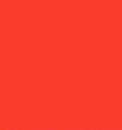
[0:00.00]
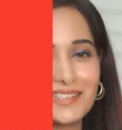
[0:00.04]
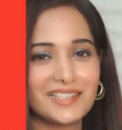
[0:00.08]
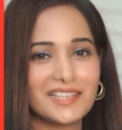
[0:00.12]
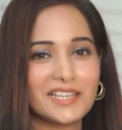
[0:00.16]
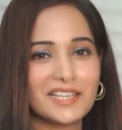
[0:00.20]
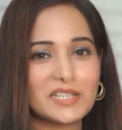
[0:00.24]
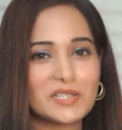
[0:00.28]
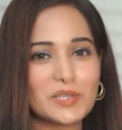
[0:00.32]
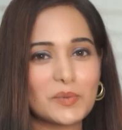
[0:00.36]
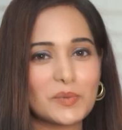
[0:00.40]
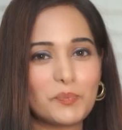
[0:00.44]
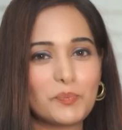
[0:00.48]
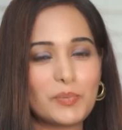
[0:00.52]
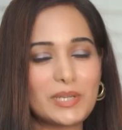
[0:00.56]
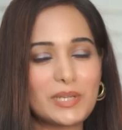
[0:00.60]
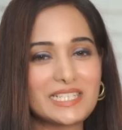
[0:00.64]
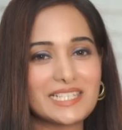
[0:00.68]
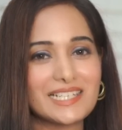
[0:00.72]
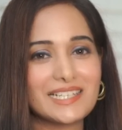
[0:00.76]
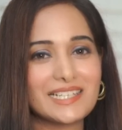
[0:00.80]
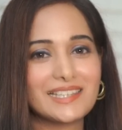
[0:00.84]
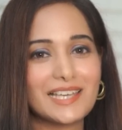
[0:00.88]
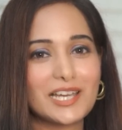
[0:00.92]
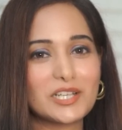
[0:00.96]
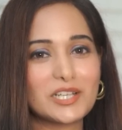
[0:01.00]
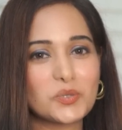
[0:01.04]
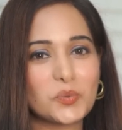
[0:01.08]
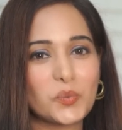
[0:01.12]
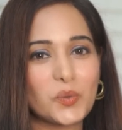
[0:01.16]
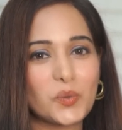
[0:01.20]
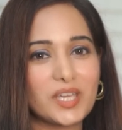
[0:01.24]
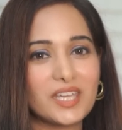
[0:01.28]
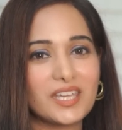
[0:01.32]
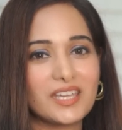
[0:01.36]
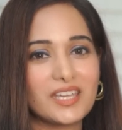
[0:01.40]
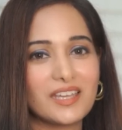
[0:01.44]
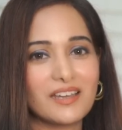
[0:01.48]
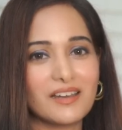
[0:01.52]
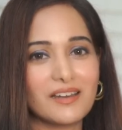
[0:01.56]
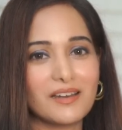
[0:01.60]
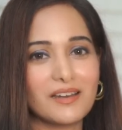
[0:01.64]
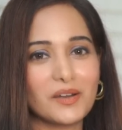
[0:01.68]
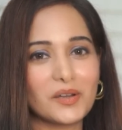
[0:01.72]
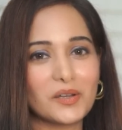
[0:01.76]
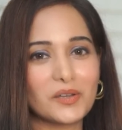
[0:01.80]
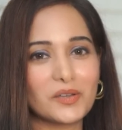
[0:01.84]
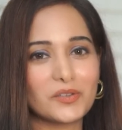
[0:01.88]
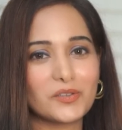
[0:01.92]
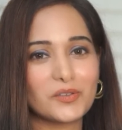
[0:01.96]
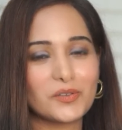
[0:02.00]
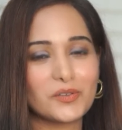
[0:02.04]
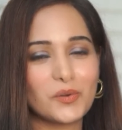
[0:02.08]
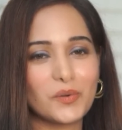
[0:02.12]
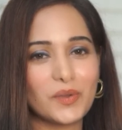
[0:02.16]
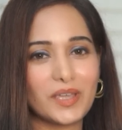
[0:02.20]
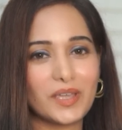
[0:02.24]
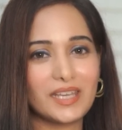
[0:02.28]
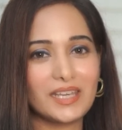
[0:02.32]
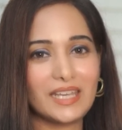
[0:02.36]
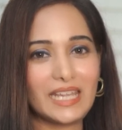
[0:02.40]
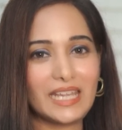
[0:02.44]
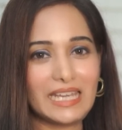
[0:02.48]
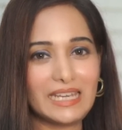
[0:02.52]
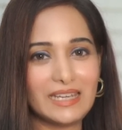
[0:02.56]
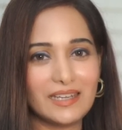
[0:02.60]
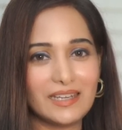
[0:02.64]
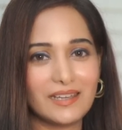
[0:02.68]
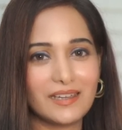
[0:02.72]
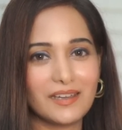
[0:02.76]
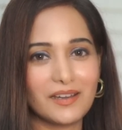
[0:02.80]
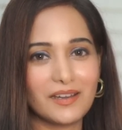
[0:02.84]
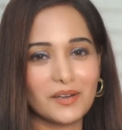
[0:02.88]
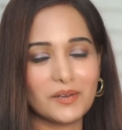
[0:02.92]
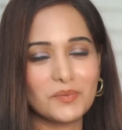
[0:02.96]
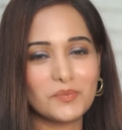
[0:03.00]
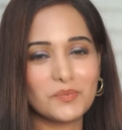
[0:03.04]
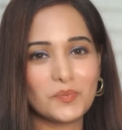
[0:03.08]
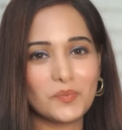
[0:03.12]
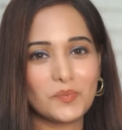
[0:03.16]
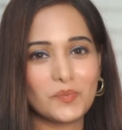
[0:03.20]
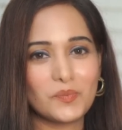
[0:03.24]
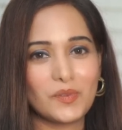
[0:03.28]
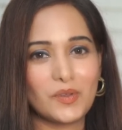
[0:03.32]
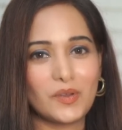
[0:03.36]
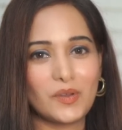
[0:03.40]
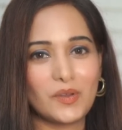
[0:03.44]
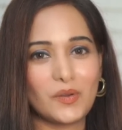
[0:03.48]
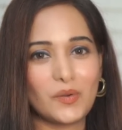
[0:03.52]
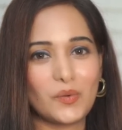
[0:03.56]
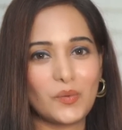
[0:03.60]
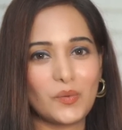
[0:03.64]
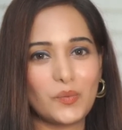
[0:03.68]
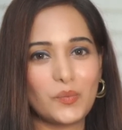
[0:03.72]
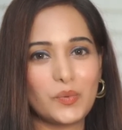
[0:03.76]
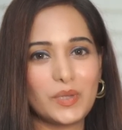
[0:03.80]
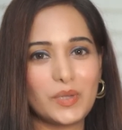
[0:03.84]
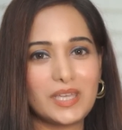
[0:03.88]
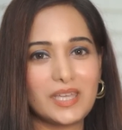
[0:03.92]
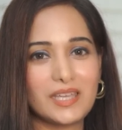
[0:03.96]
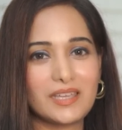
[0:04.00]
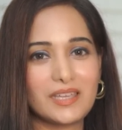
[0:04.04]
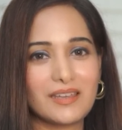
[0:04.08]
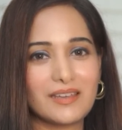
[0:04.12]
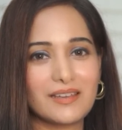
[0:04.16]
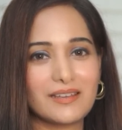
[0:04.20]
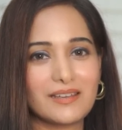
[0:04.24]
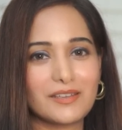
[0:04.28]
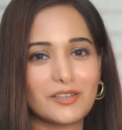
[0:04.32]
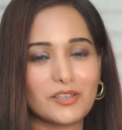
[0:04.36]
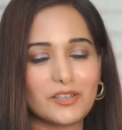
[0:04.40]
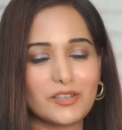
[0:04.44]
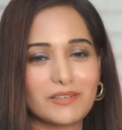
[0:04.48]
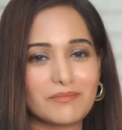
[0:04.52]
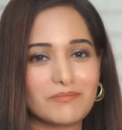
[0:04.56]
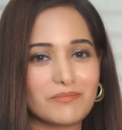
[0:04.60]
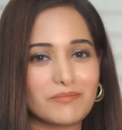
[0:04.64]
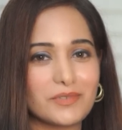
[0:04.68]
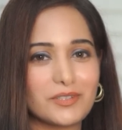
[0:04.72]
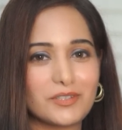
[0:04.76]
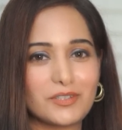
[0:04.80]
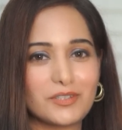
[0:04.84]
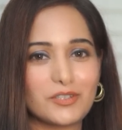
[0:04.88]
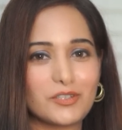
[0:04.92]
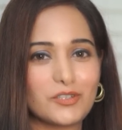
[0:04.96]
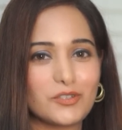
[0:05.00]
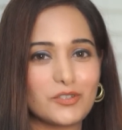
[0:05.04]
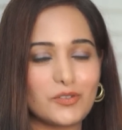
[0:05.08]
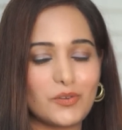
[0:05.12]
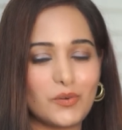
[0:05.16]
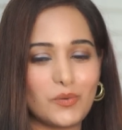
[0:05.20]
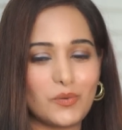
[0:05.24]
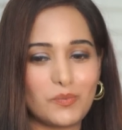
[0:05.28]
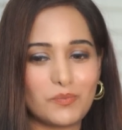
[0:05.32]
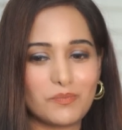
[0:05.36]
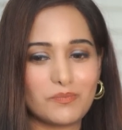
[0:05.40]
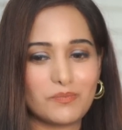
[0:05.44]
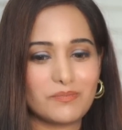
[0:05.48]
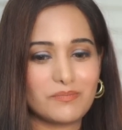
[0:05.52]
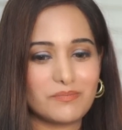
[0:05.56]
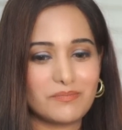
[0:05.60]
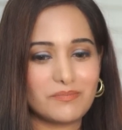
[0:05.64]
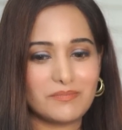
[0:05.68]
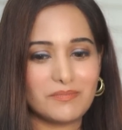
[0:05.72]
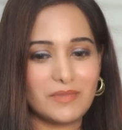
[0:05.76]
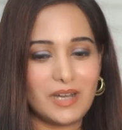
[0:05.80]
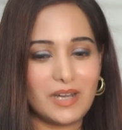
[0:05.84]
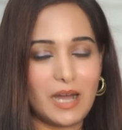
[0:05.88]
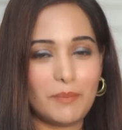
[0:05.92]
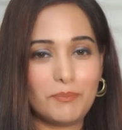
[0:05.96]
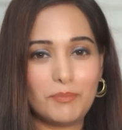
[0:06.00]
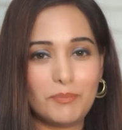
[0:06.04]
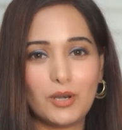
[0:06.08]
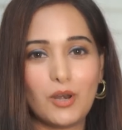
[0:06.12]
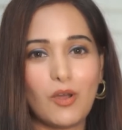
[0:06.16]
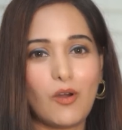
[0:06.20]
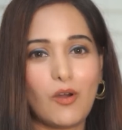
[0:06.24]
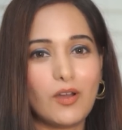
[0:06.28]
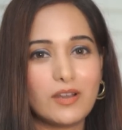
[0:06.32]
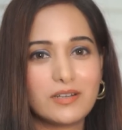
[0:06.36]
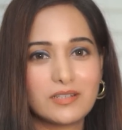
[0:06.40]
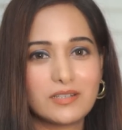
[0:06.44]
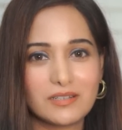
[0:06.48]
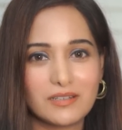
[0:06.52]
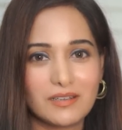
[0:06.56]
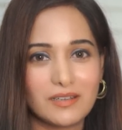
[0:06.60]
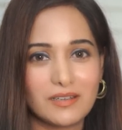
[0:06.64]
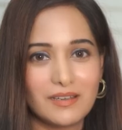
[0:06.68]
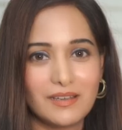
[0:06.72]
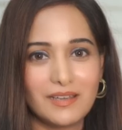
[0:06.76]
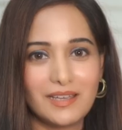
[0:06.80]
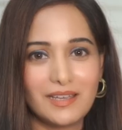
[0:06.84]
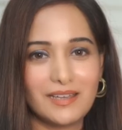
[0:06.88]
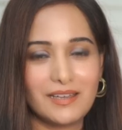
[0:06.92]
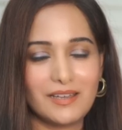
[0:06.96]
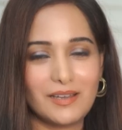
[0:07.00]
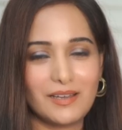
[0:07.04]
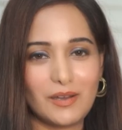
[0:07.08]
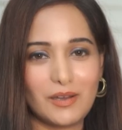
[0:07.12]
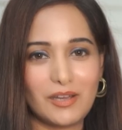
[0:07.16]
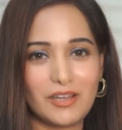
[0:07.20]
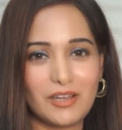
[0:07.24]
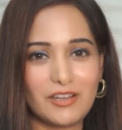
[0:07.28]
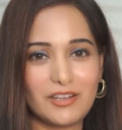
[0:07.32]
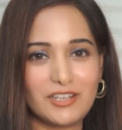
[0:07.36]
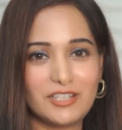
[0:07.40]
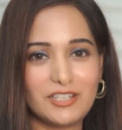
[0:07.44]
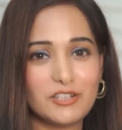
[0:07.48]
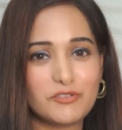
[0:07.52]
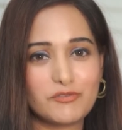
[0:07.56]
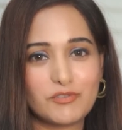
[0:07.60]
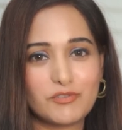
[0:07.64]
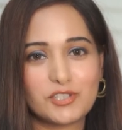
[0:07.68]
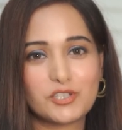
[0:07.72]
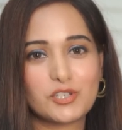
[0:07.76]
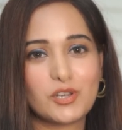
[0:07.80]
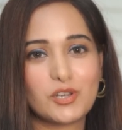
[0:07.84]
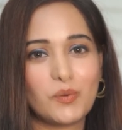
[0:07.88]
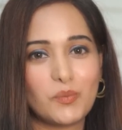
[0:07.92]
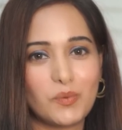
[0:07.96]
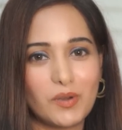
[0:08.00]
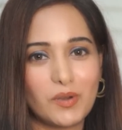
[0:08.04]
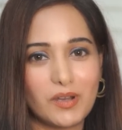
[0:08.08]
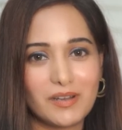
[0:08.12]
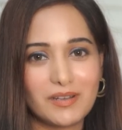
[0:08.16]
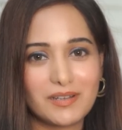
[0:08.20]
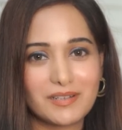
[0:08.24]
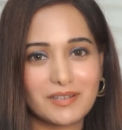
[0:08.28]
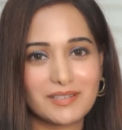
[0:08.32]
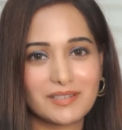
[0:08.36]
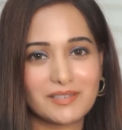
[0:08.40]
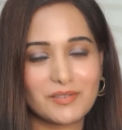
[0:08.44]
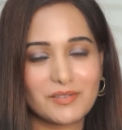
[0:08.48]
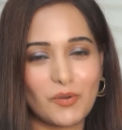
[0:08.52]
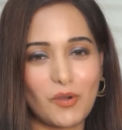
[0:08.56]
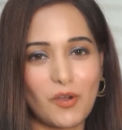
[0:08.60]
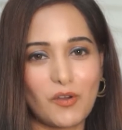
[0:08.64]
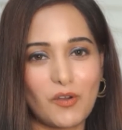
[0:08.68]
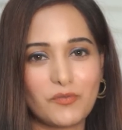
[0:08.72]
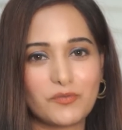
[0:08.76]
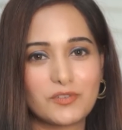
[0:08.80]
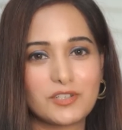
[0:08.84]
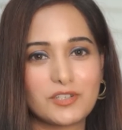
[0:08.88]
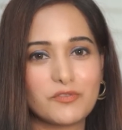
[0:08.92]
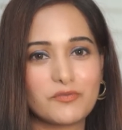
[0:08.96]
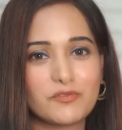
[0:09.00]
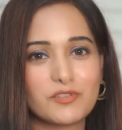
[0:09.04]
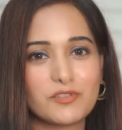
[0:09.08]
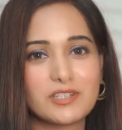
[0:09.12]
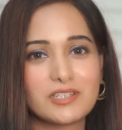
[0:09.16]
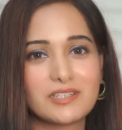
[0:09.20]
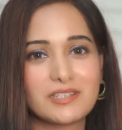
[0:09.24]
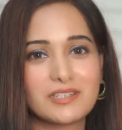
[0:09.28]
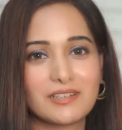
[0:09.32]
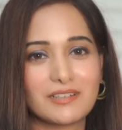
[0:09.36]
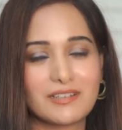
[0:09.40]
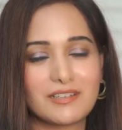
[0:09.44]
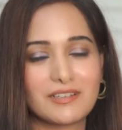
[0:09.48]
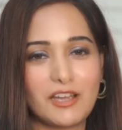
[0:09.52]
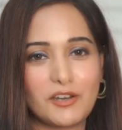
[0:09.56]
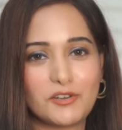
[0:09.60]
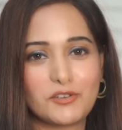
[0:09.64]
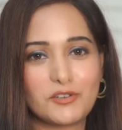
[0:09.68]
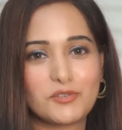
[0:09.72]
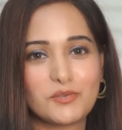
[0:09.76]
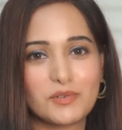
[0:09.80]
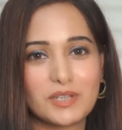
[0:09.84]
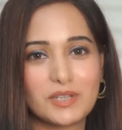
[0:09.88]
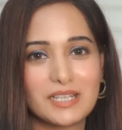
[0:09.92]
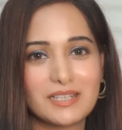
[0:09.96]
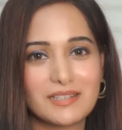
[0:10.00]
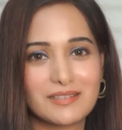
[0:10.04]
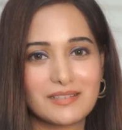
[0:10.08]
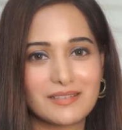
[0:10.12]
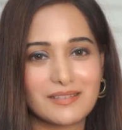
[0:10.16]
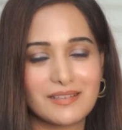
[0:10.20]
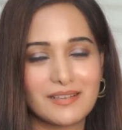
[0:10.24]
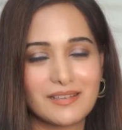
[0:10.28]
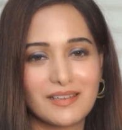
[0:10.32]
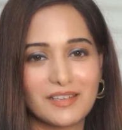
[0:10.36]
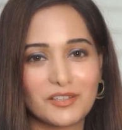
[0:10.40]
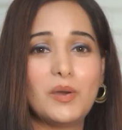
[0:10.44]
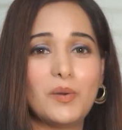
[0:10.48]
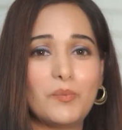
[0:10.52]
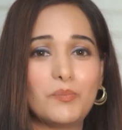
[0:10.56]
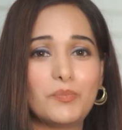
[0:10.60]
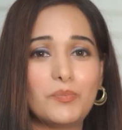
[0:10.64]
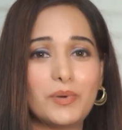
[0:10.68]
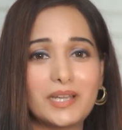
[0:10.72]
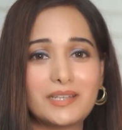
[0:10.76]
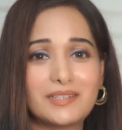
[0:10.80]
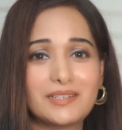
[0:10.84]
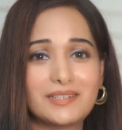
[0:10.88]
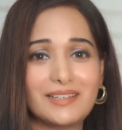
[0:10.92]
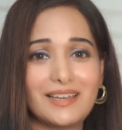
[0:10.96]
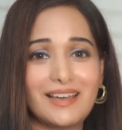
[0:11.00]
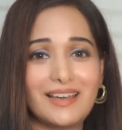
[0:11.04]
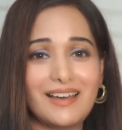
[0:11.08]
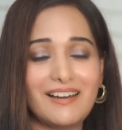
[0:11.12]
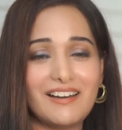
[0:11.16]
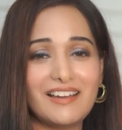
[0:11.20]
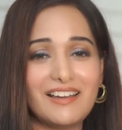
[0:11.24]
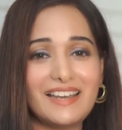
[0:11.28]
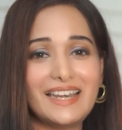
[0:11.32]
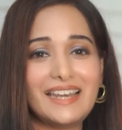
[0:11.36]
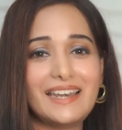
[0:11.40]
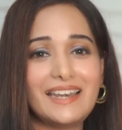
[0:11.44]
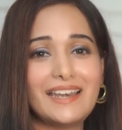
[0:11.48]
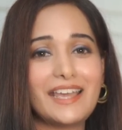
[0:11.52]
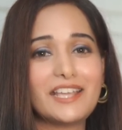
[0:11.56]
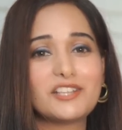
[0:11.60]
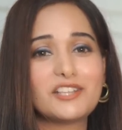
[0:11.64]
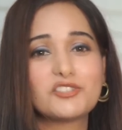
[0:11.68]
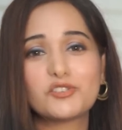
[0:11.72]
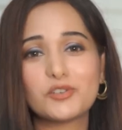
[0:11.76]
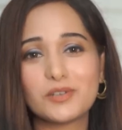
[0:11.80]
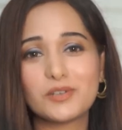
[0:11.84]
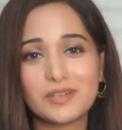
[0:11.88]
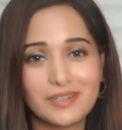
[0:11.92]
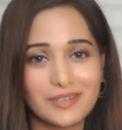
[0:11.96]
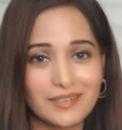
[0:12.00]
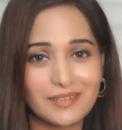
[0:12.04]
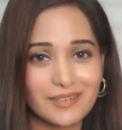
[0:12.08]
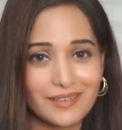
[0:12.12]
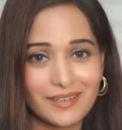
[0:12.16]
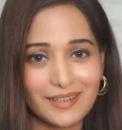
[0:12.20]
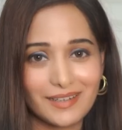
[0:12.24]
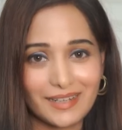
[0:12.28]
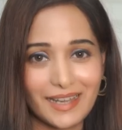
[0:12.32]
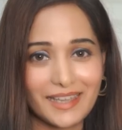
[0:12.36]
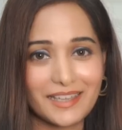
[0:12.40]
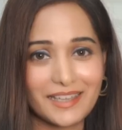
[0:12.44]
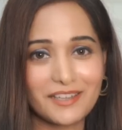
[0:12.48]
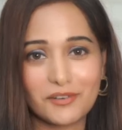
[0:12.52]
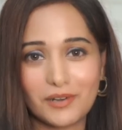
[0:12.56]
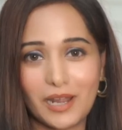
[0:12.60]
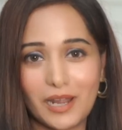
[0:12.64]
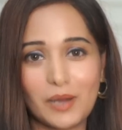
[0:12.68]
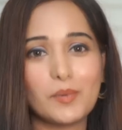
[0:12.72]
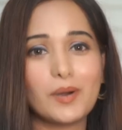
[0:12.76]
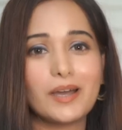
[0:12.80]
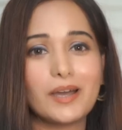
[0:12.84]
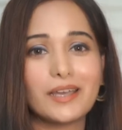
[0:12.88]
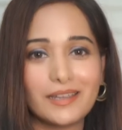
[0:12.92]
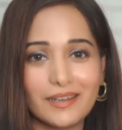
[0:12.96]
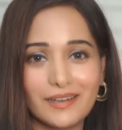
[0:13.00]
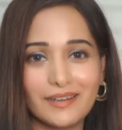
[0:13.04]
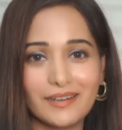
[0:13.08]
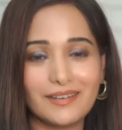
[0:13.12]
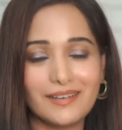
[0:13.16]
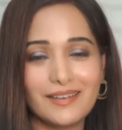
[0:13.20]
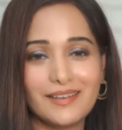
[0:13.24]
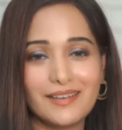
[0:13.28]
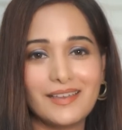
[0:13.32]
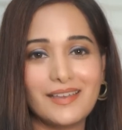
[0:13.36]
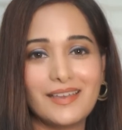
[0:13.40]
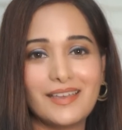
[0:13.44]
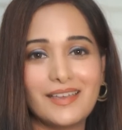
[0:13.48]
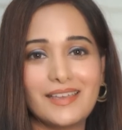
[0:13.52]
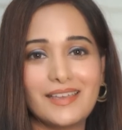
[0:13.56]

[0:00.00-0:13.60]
I think it's a pity that we, uh, you know, in India, we, you know, applaud literature works of different countries, but a legend like Ramayana